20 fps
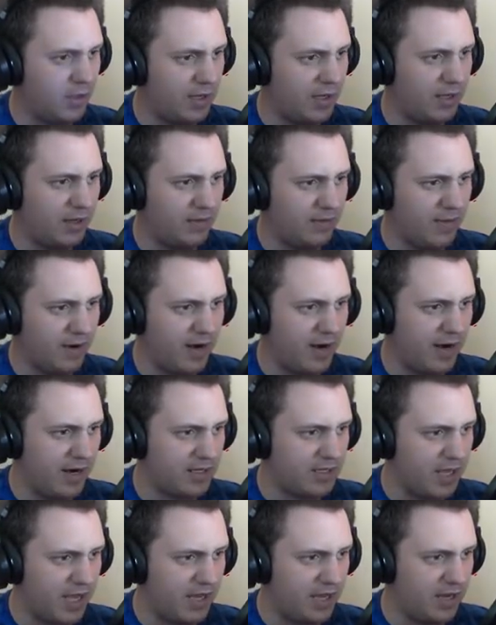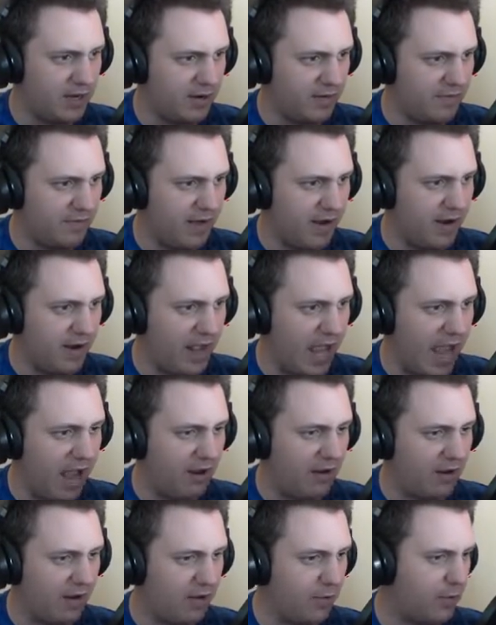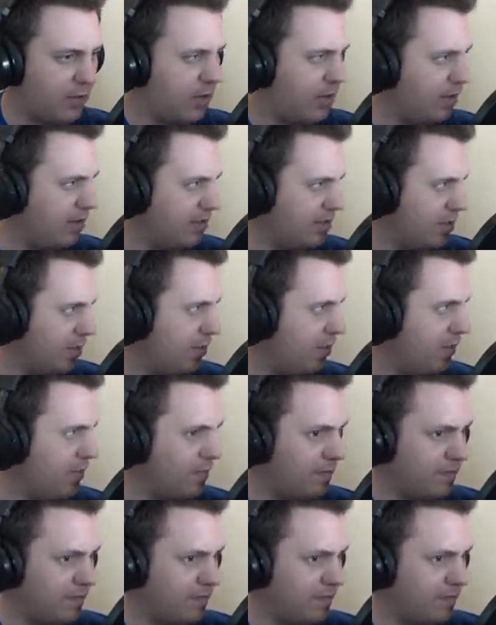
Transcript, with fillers: Either very excited or very angry, one of the two.